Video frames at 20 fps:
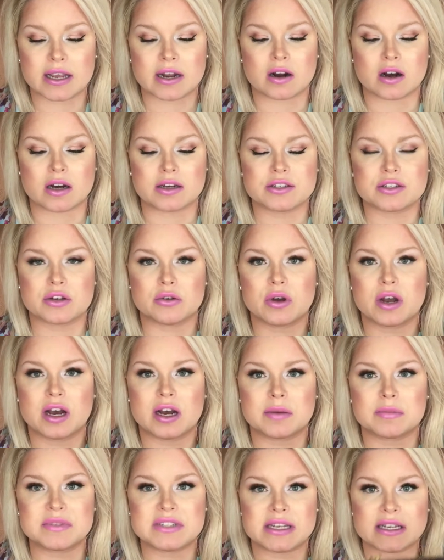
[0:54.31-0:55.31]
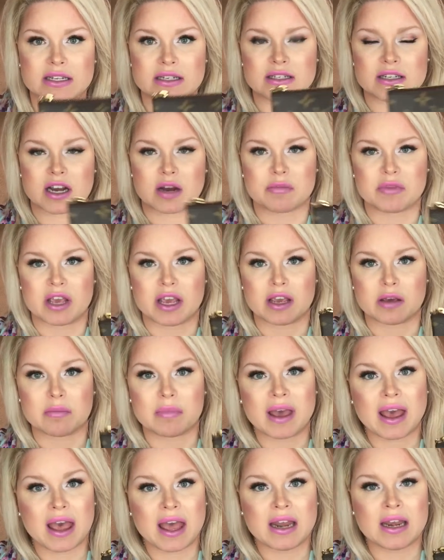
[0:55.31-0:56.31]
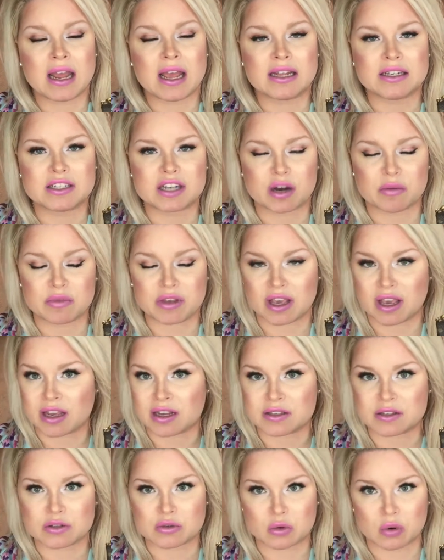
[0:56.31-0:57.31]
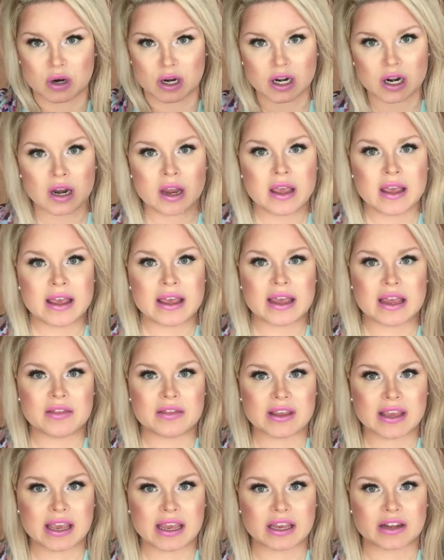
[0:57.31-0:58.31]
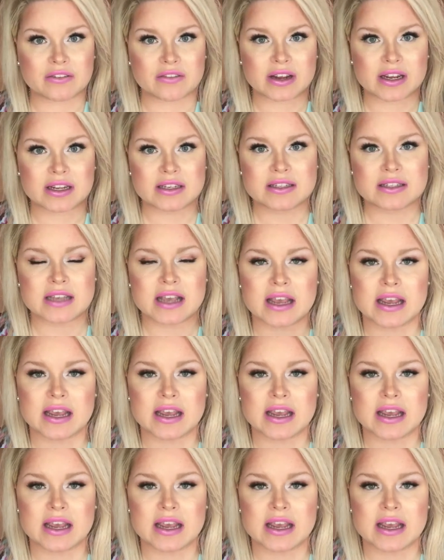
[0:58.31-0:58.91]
It also comes in Damier Ebene and Damier Azur in the canvas.